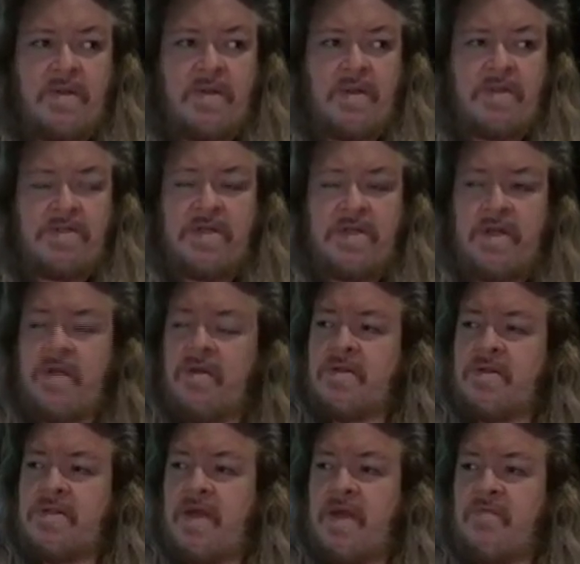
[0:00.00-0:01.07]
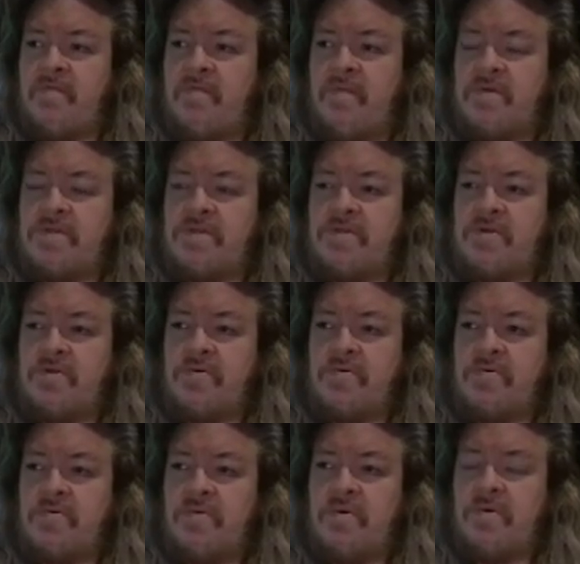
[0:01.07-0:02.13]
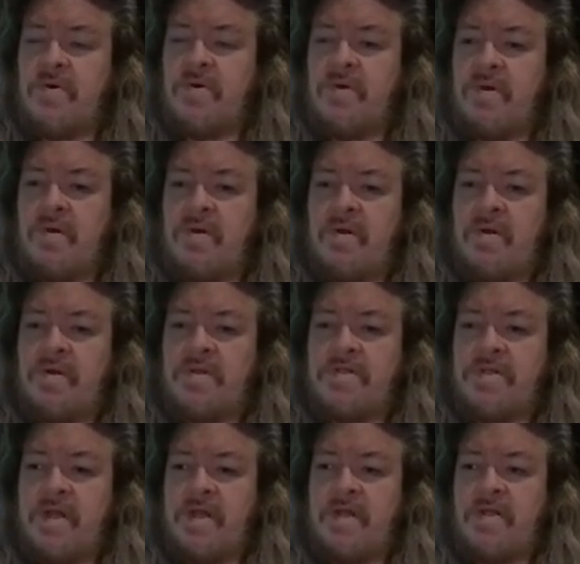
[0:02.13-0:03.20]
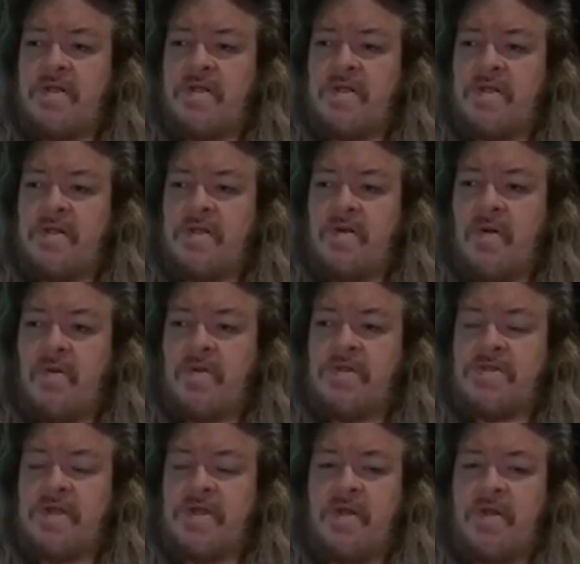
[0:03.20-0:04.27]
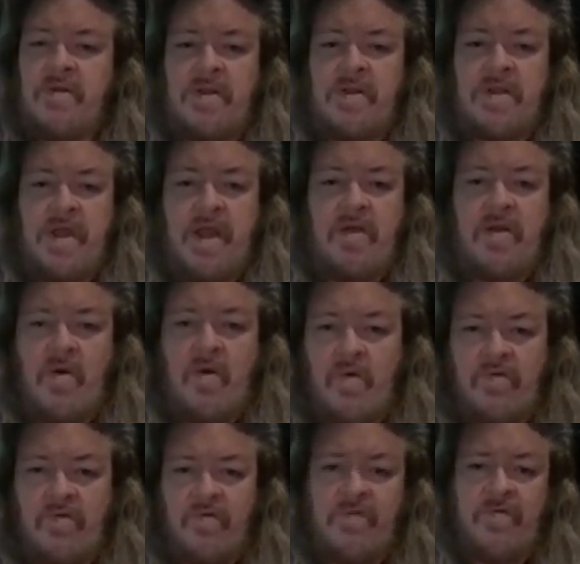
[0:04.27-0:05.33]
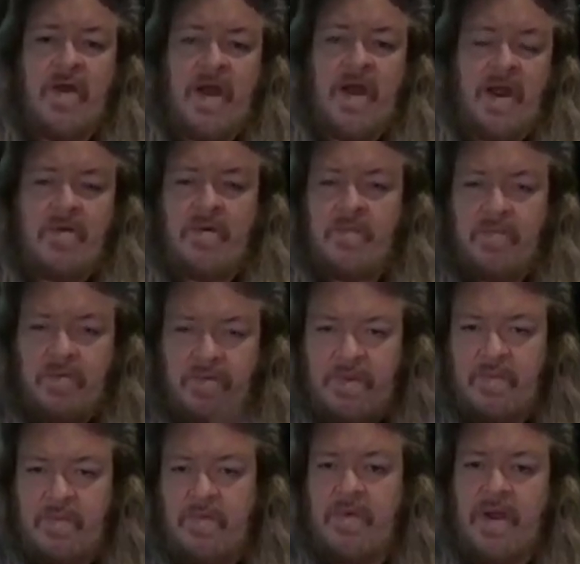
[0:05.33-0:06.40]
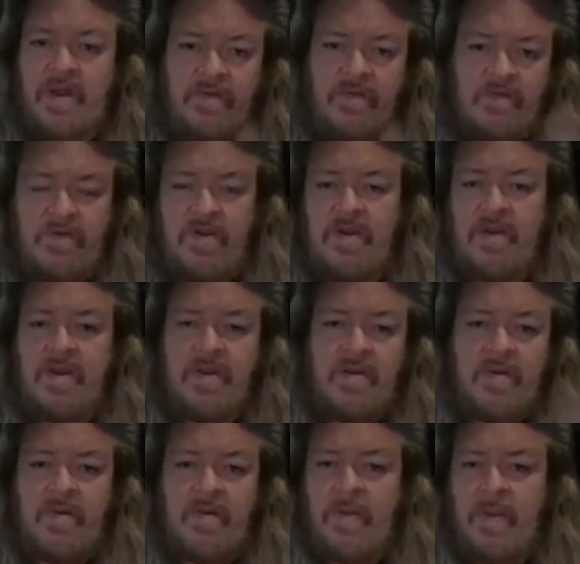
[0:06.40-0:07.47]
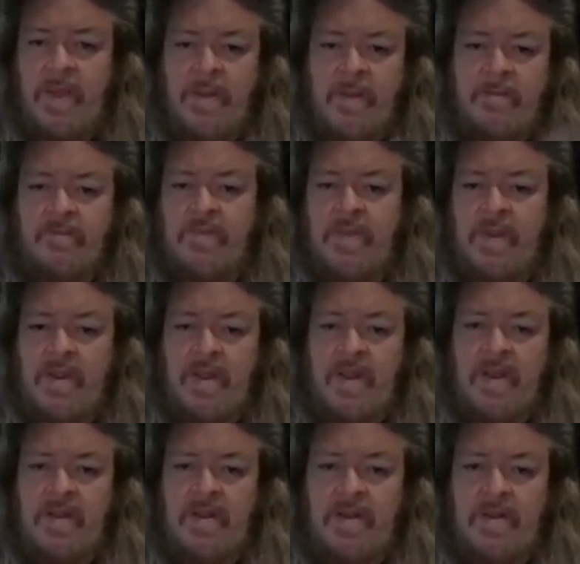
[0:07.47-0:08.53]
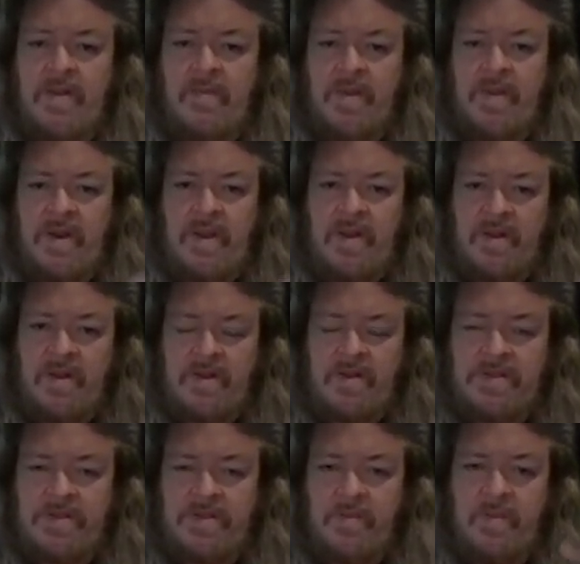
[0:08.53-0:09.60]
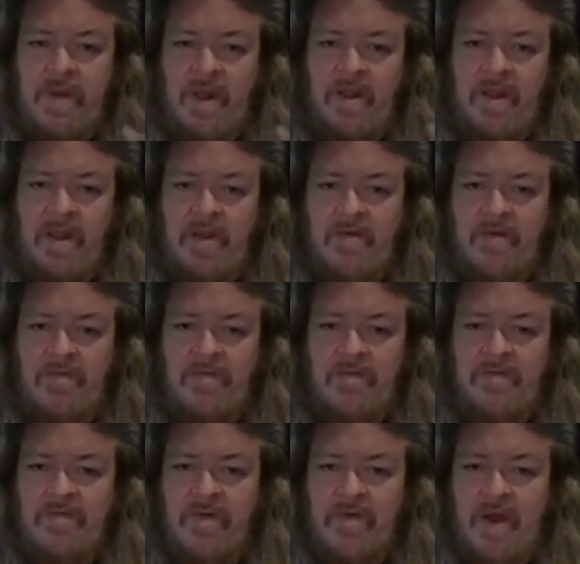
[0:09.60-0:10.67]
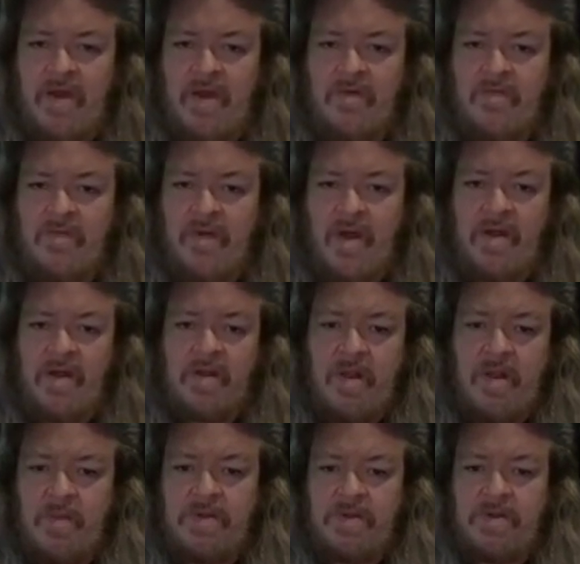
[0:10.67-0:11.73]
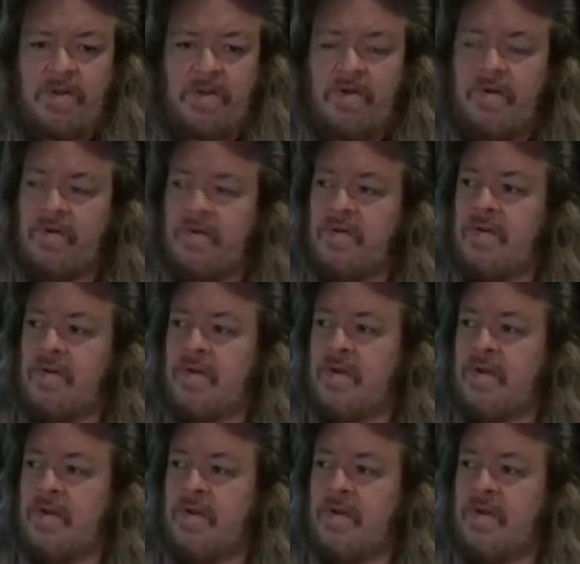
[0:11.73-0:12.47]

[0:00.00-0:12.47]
Ezekiel 10, verse 2, said, told Ezekiel to take coals of fire and put them around the city and meaning symbolic of the fire of God coming to the earth.